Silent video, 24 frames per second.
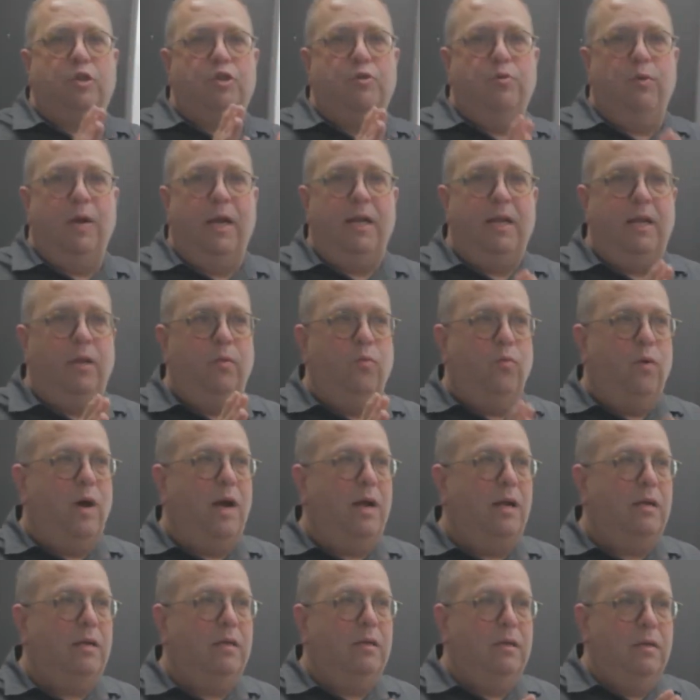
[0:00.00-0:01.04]

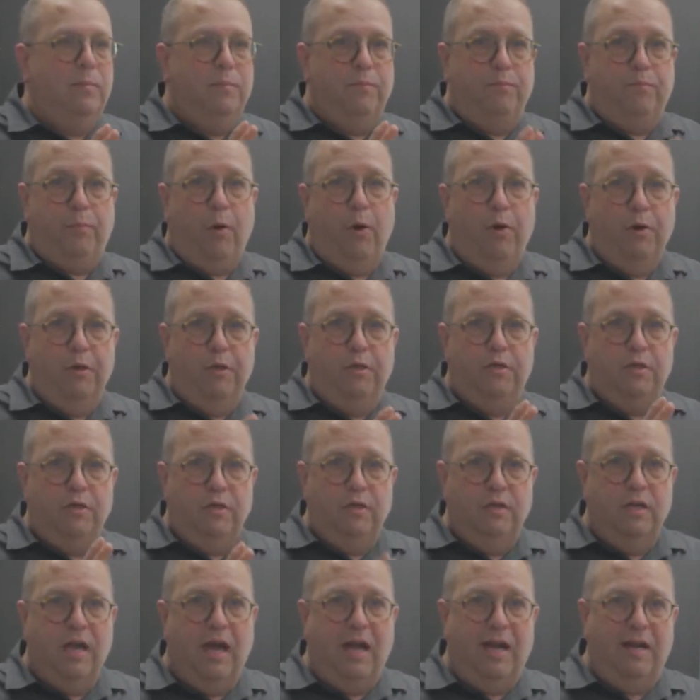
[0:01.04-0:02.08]

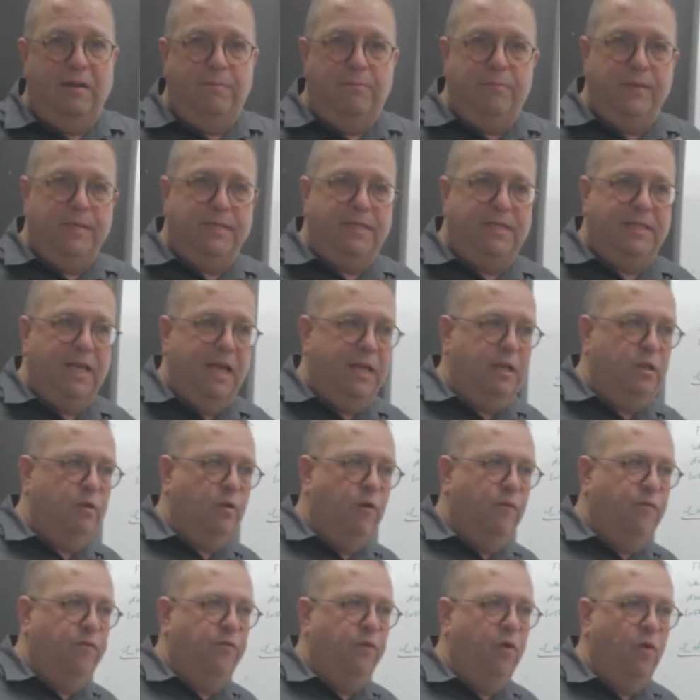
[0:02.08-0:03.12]

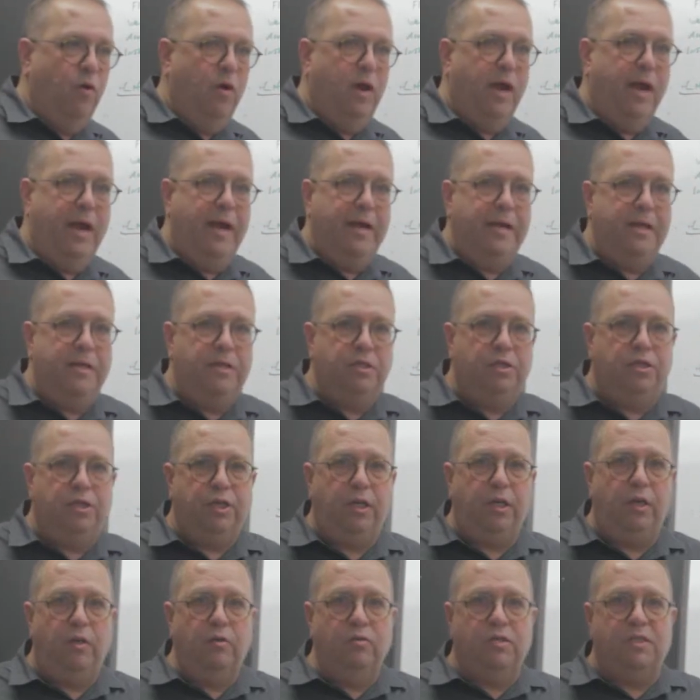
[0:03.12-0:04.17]
21.9% of your
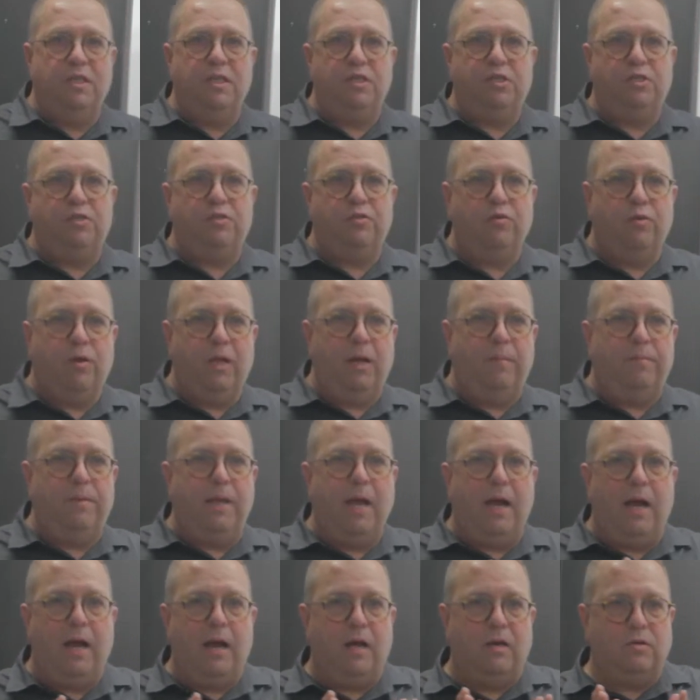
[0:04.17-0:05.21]
energy usage to keep
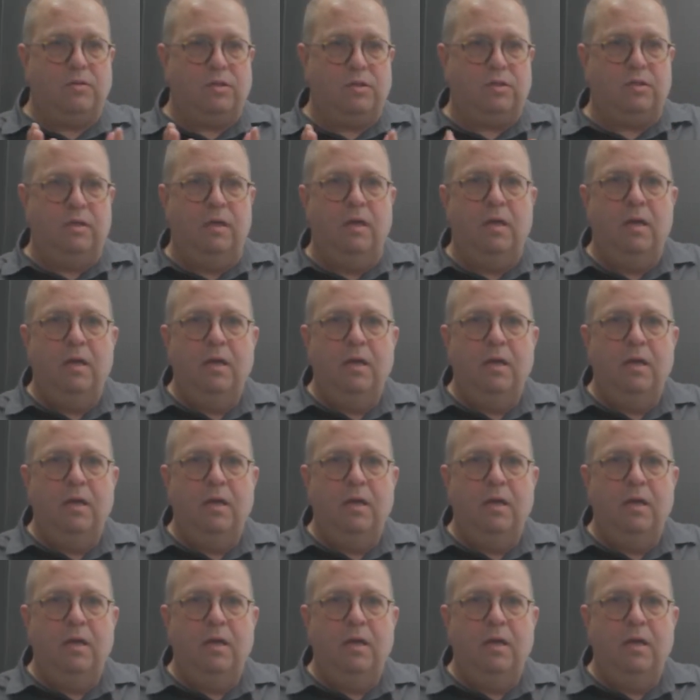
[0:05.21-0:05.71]
the house